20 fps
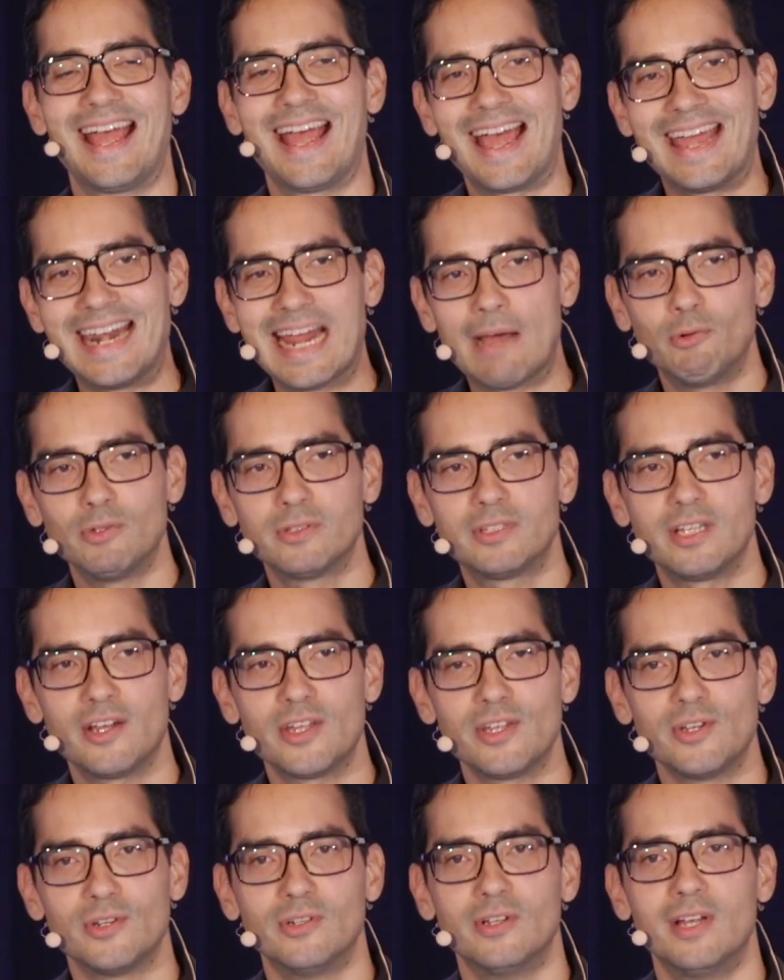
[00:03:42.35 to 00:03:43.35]
And I will tell
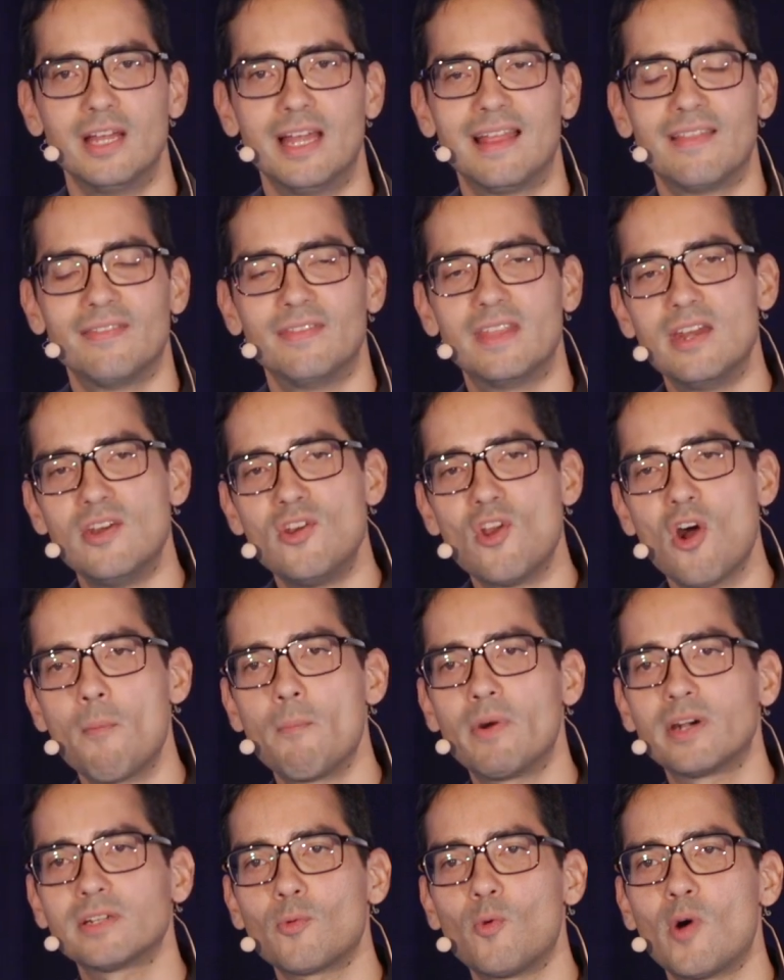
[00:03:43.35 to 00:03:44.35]
you, the
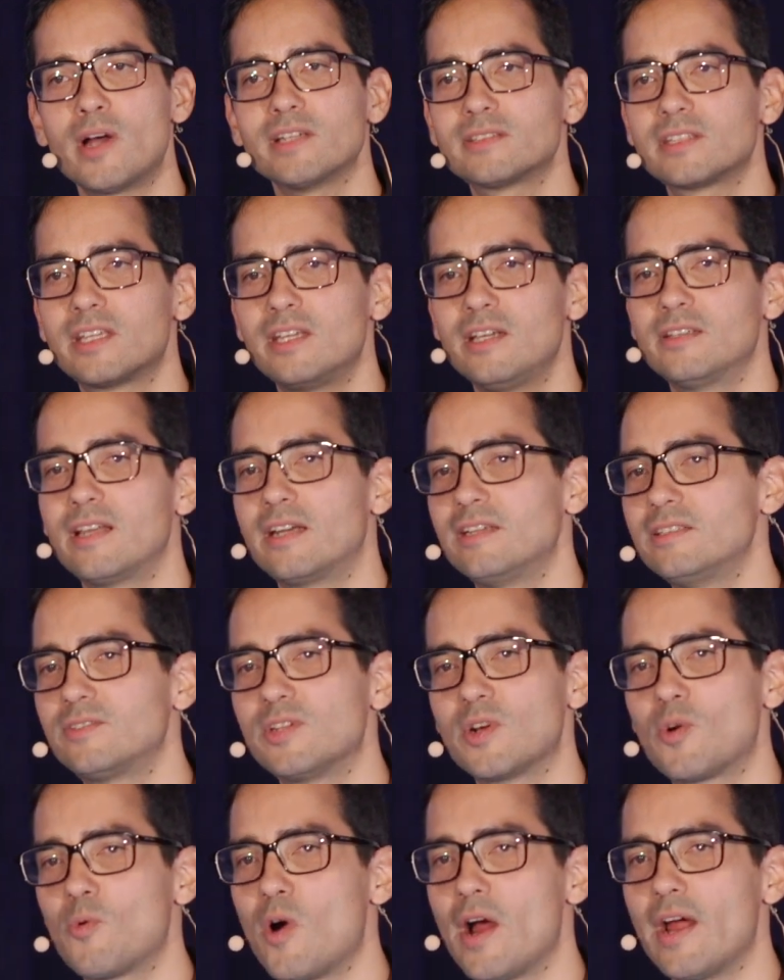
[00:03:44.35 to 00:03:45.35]
number one skill that is
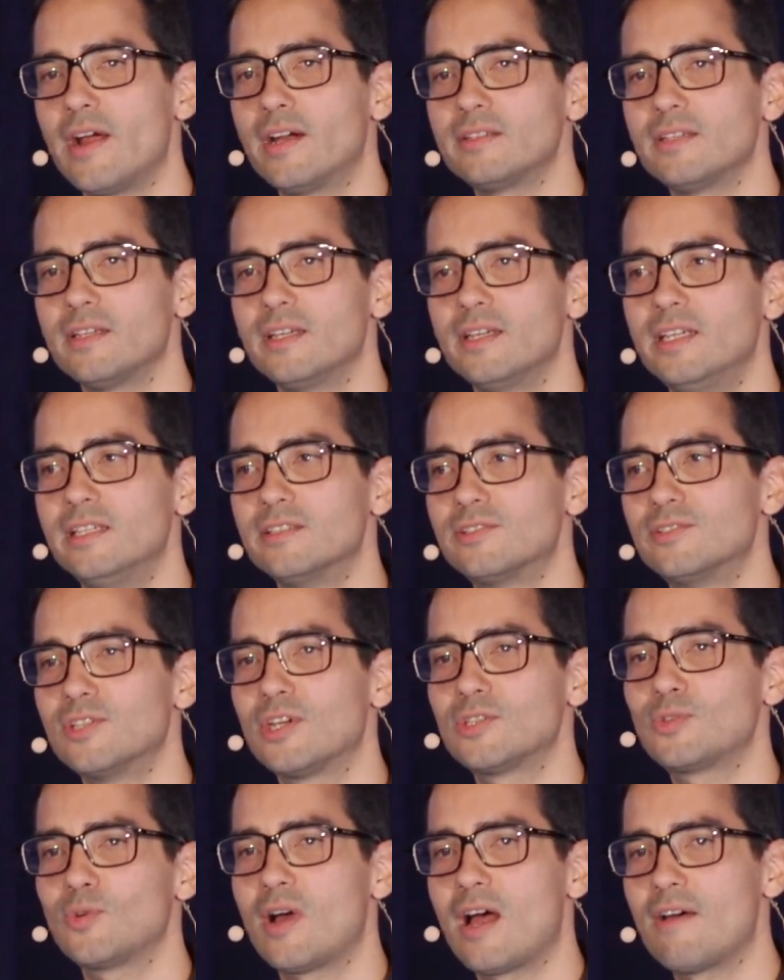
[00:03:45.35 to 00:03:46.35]
required is
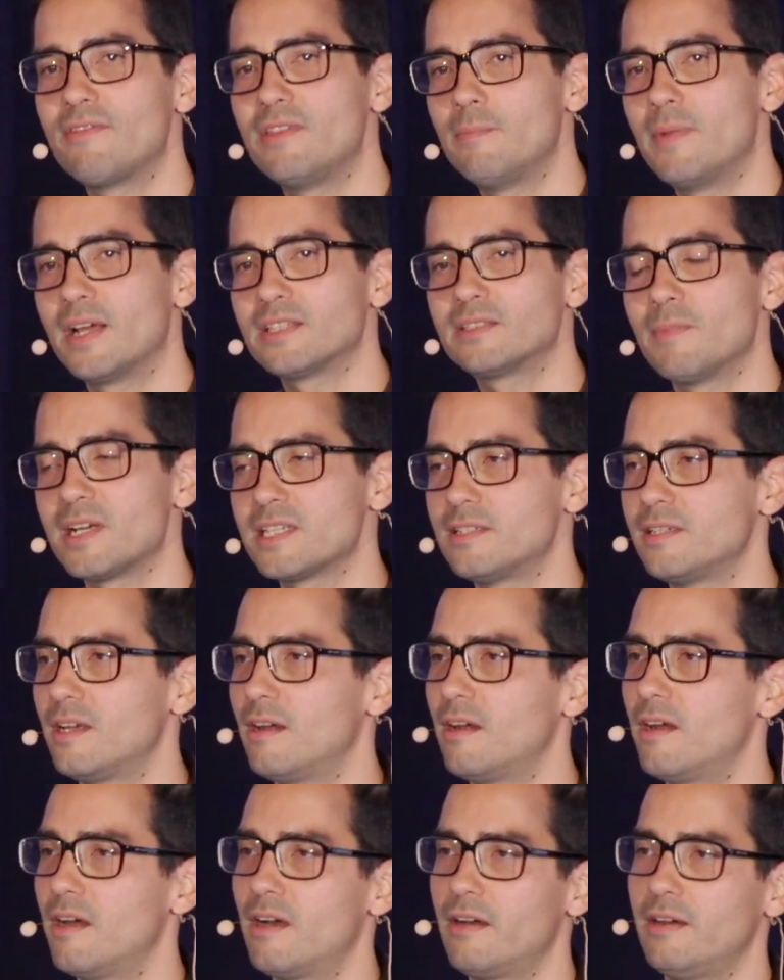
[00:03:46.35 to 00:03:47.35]
not to have the best
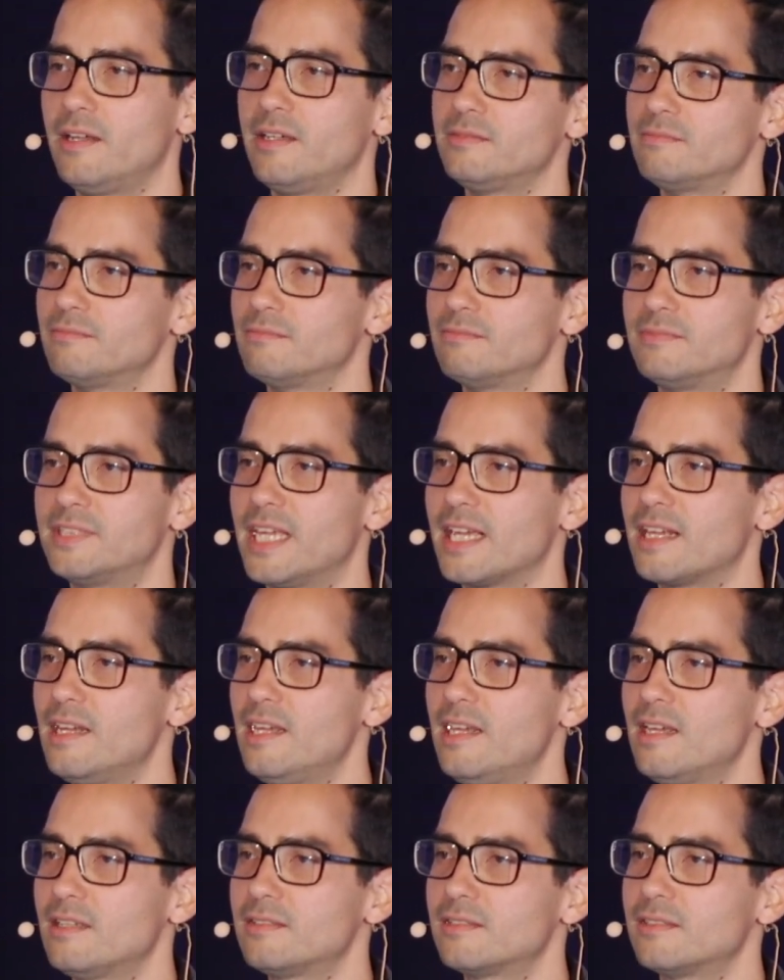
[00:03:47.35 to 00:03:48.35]
machine learning
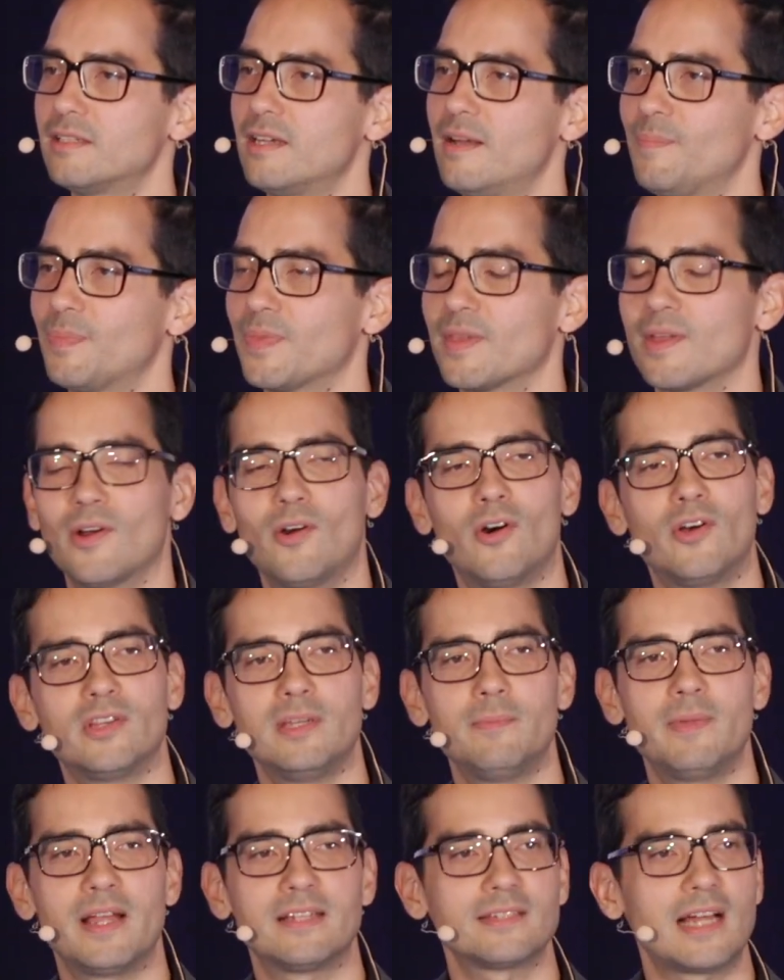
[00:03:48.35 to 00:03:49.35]
techniques or
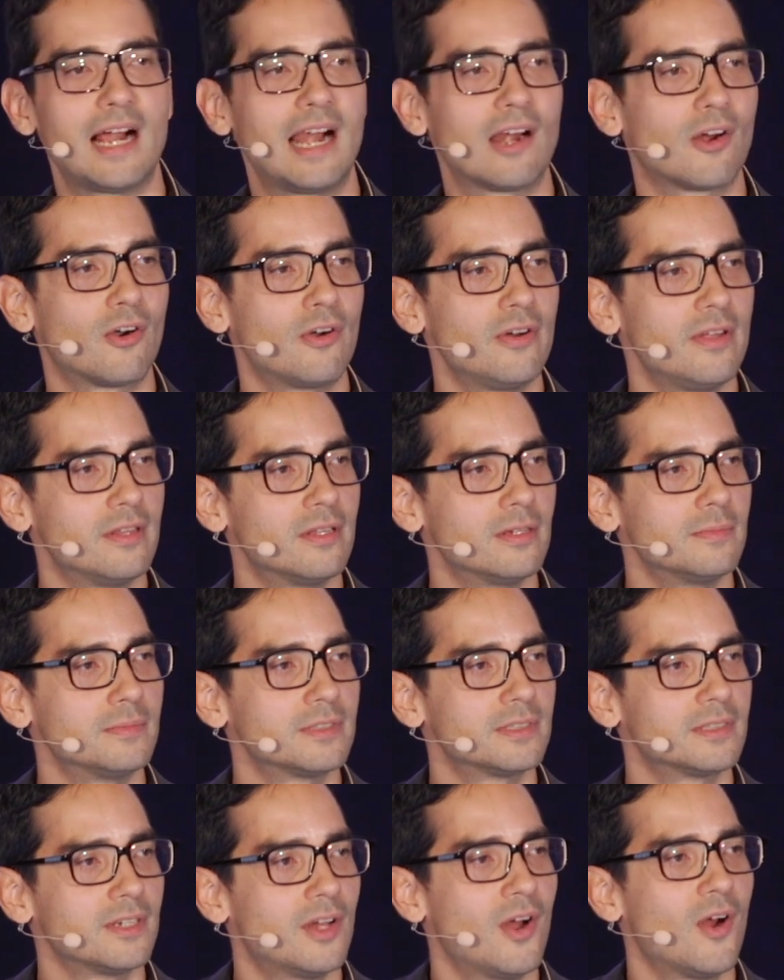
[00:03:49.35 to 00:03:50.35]
the best algorithms
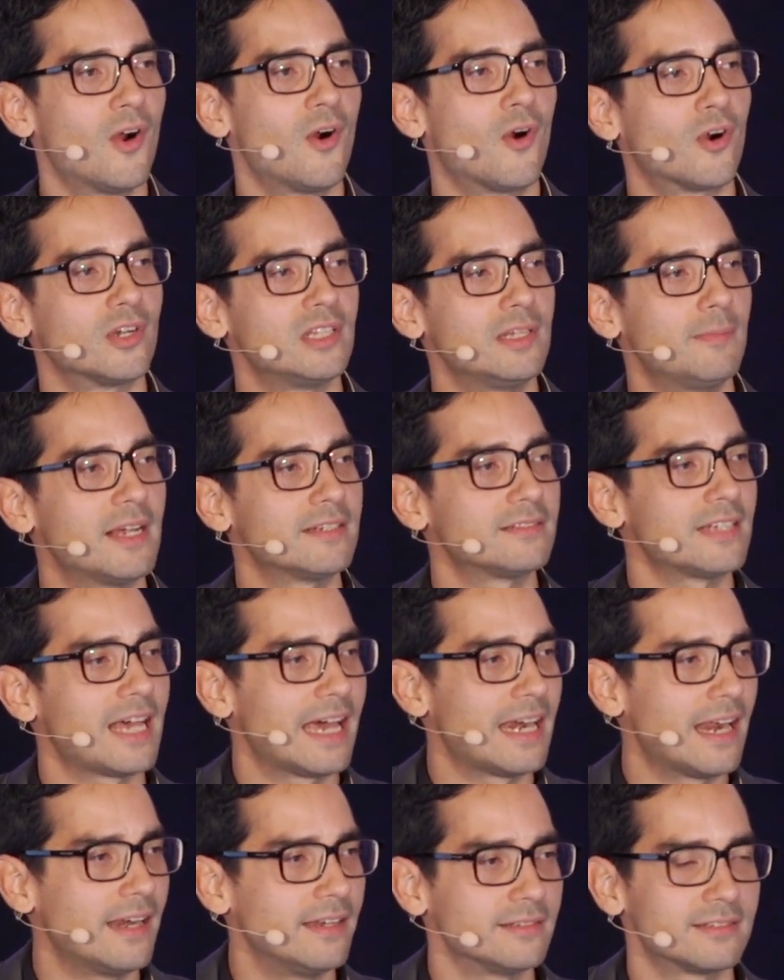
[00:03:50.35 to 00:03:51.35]
or the best
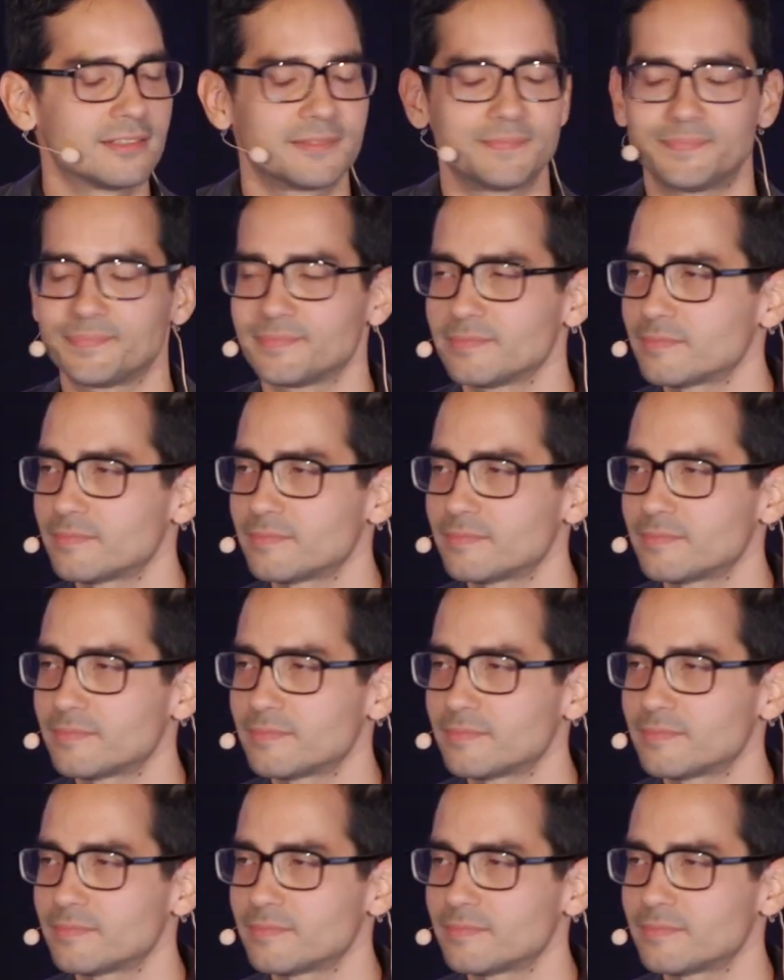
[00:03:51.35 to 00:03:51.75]
analysts.